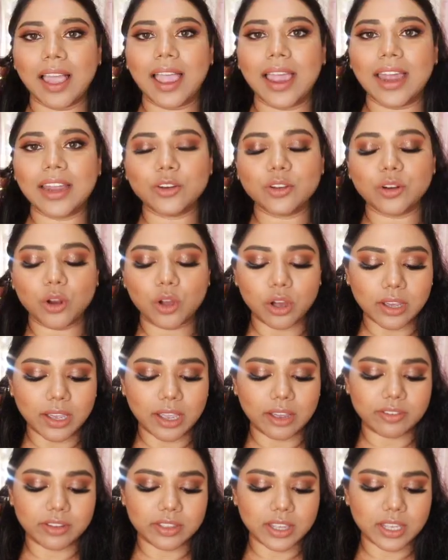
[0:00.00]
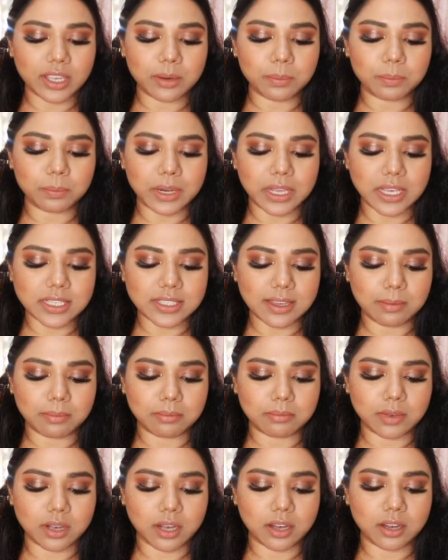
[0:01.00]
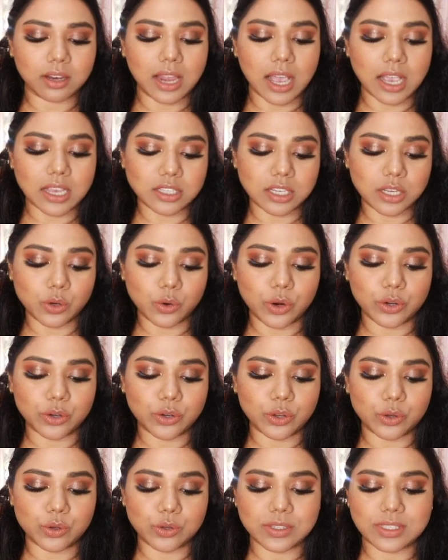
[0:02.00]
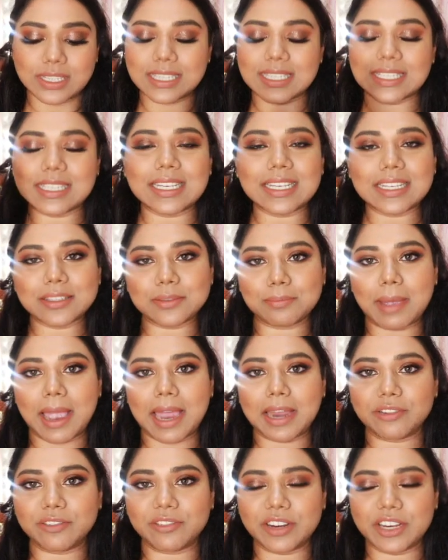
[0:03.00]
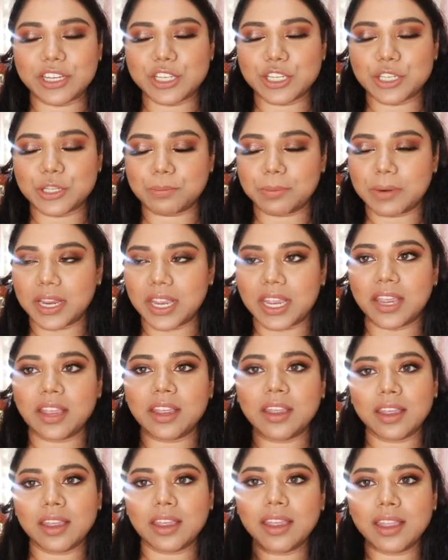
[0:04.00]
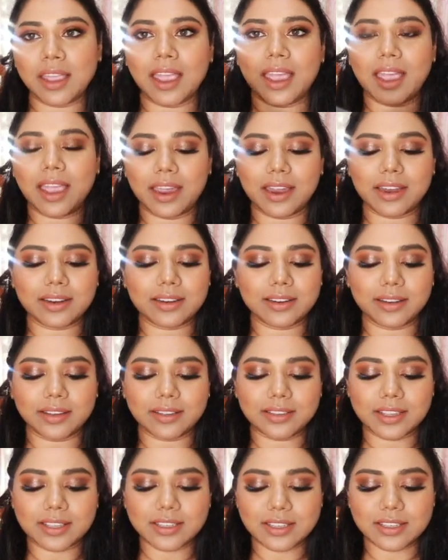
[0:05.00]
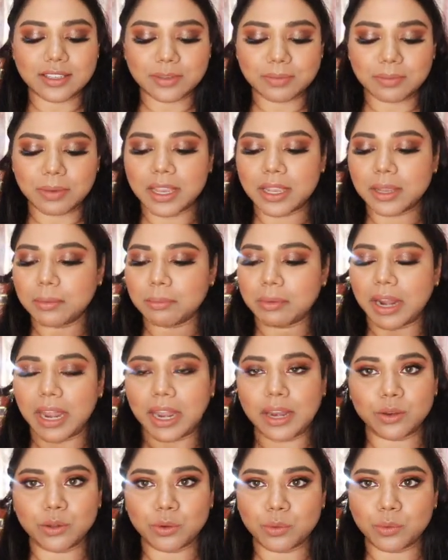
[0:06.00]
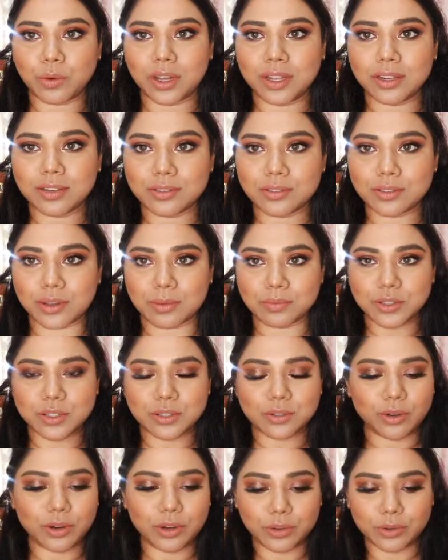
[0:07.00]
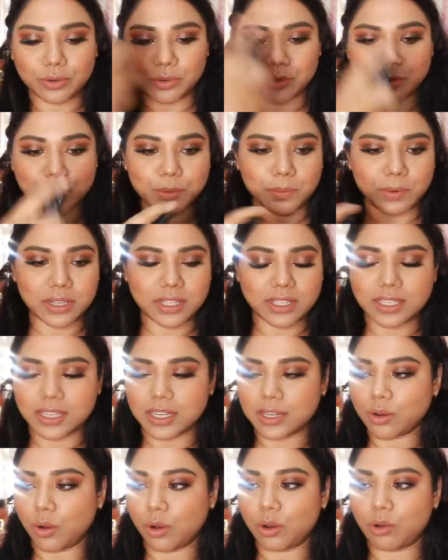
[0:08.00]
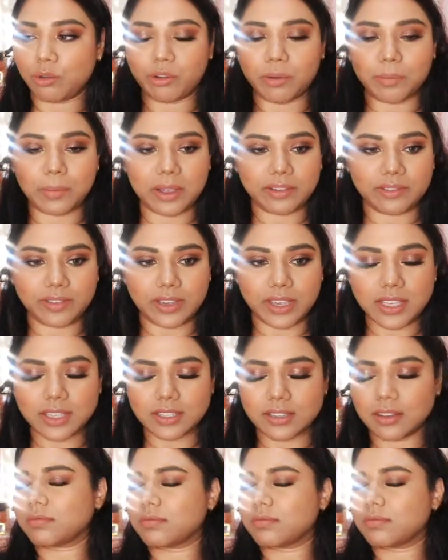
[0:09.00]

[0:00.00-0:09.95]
And to lock everything in place, I'm lastly going to use this NYX Matte Finish Spray, and this is my brand new one, so I'm just going to spritz it all over my face.